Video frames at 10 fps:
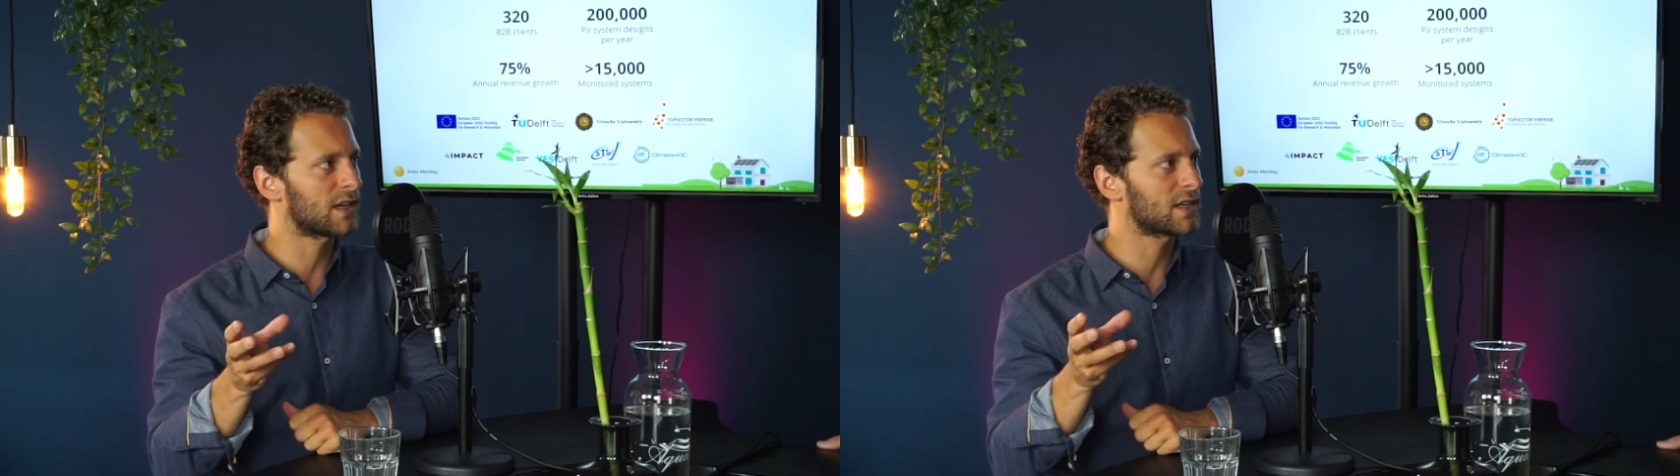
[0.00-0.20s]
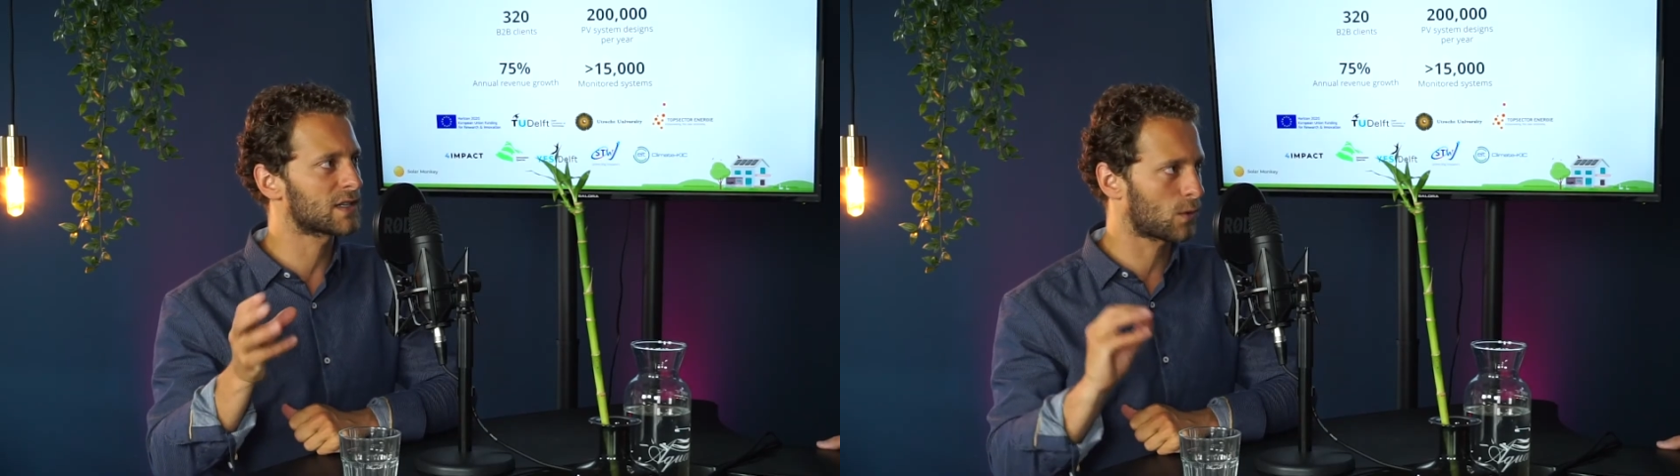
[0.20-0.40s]

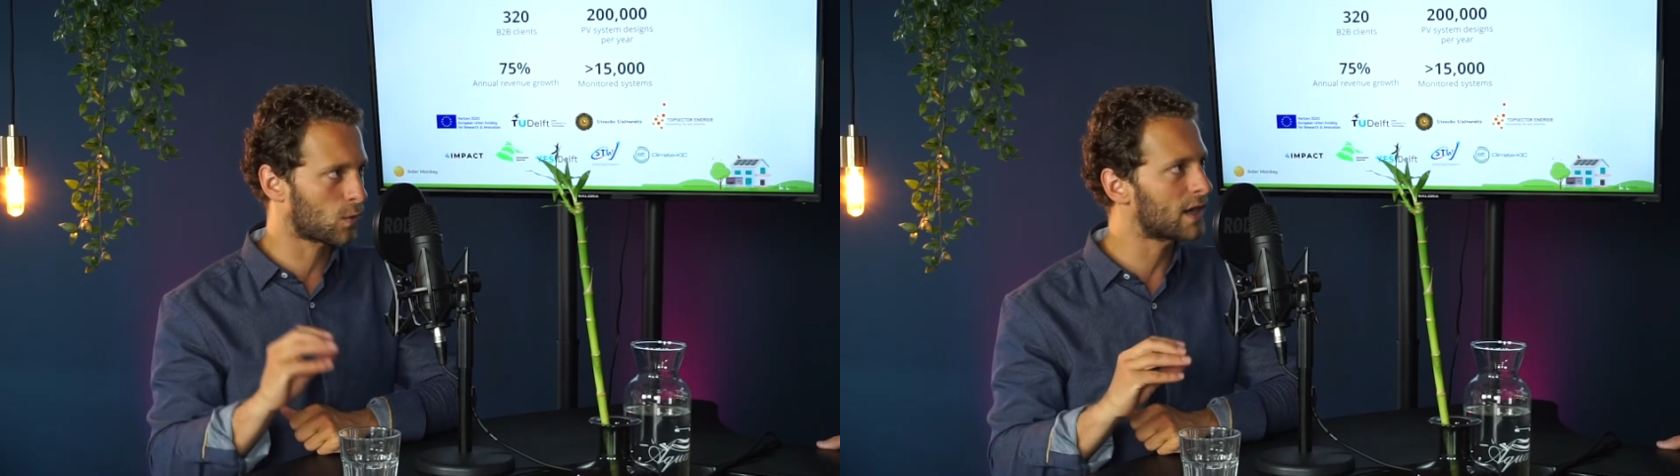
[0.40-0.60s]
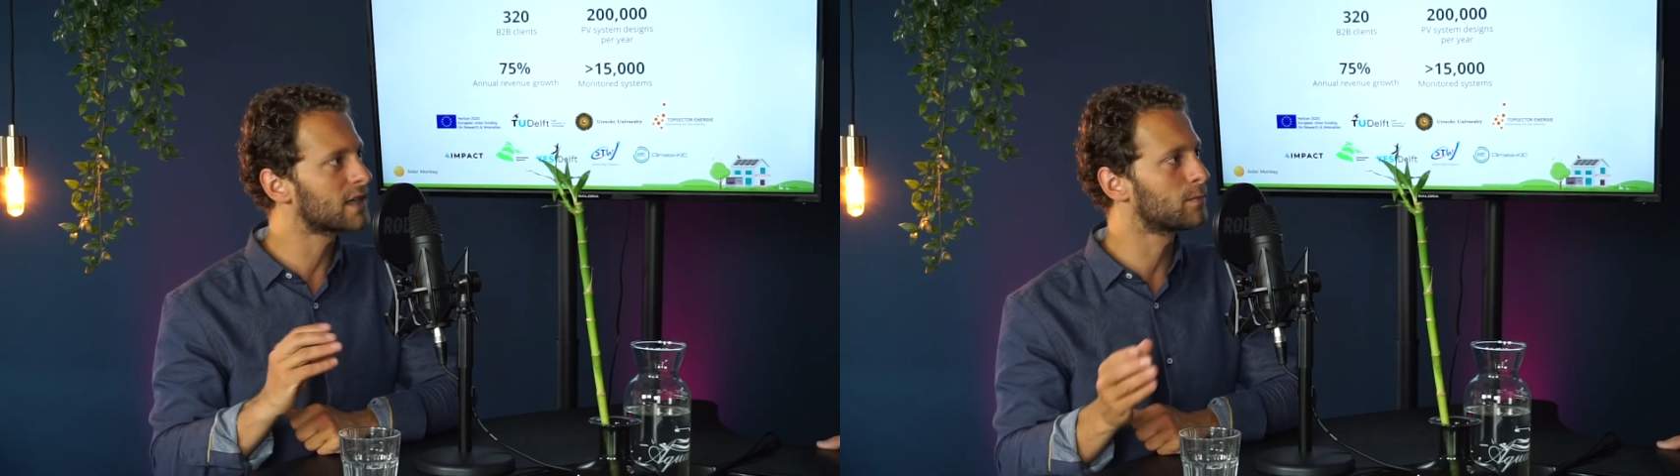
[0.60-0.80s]
is
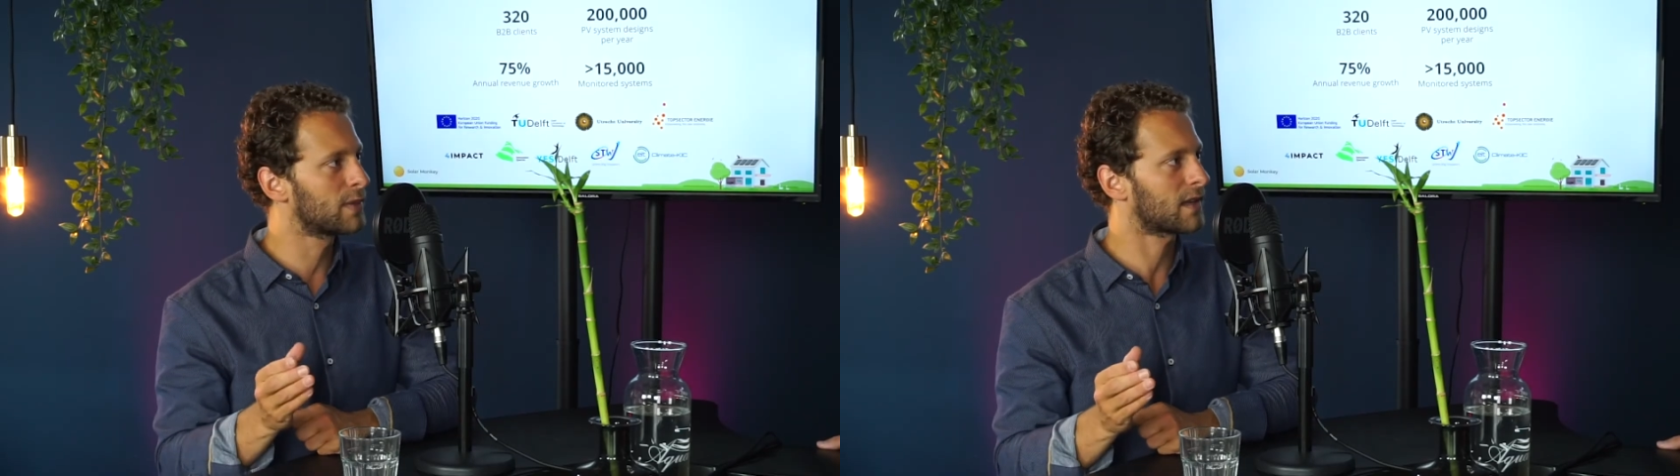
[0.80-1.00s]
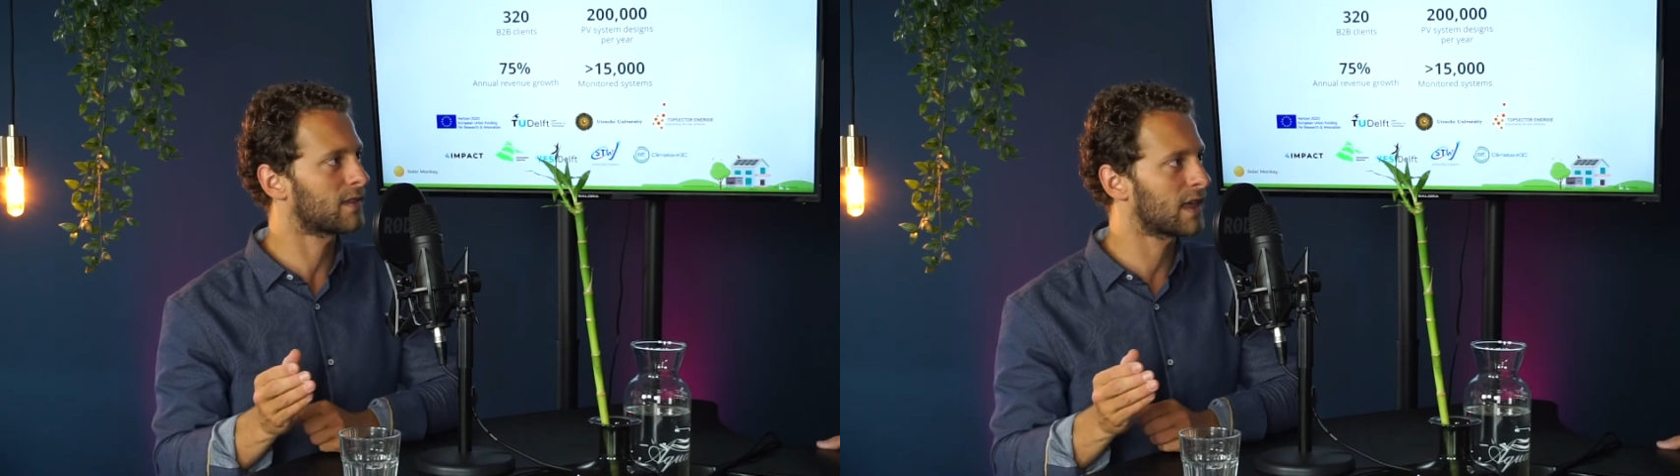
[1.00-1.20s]
quite a
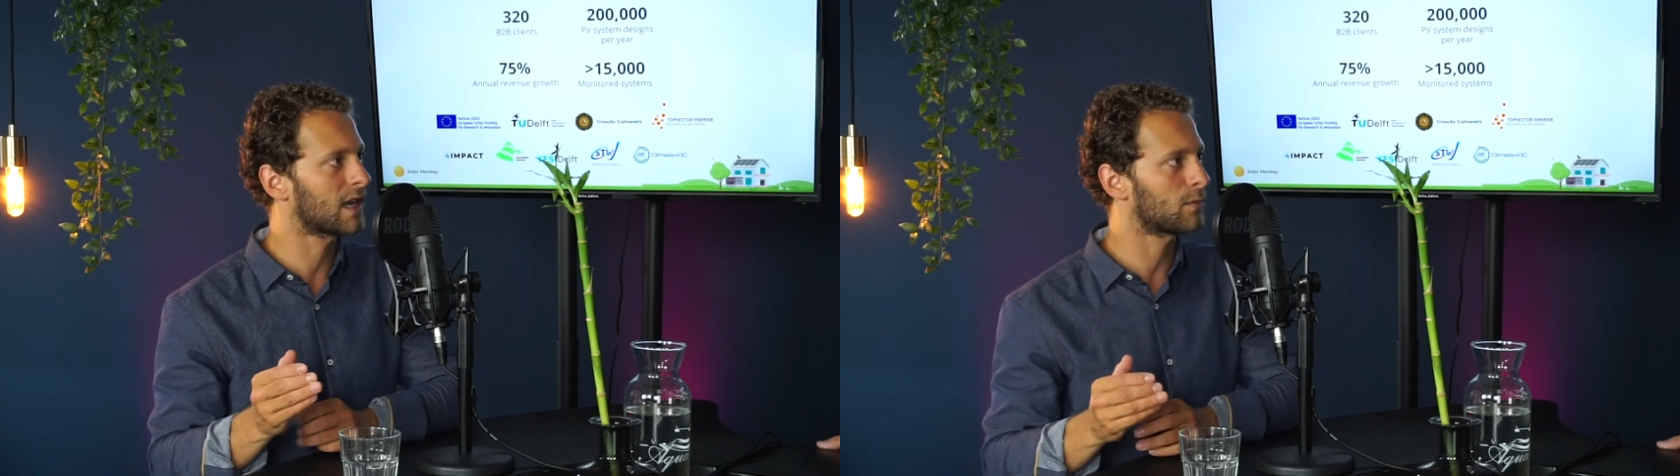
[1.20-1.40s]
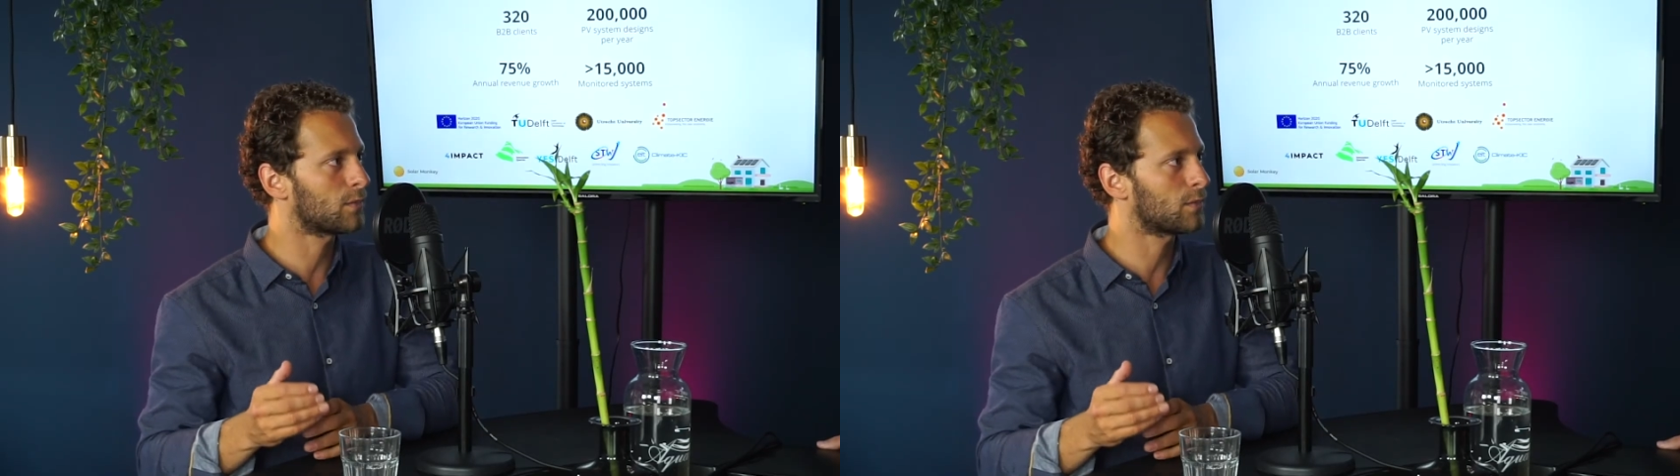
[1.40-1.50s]
big thing,